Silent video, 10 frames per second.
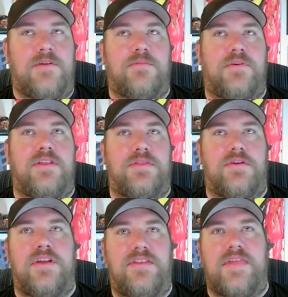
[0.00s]
You're putting
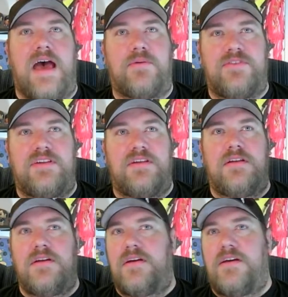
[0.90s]
30,000
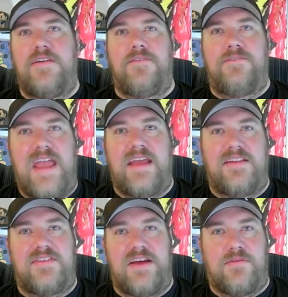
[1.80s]

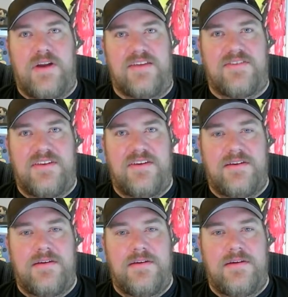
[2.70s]
fans at risk.
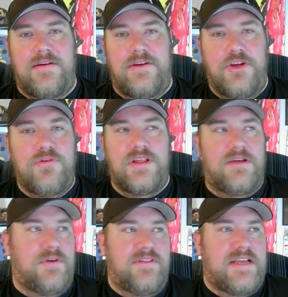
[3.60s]
You really
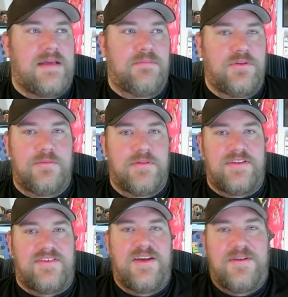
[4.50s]
would. The guy blew the
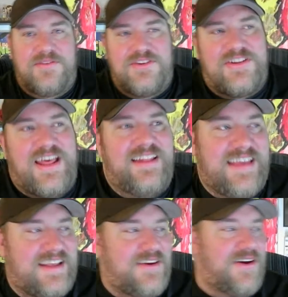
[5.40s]
place just not to
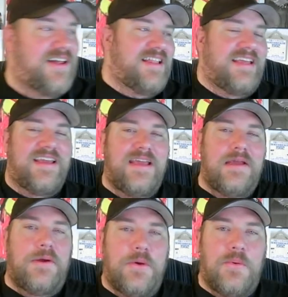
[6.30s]
get caught. Like,
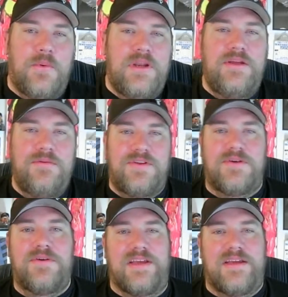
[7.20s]
what are you
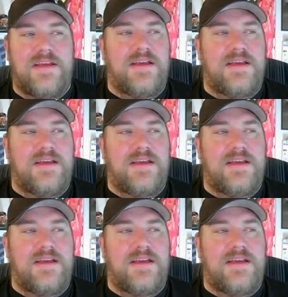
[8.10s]
doing?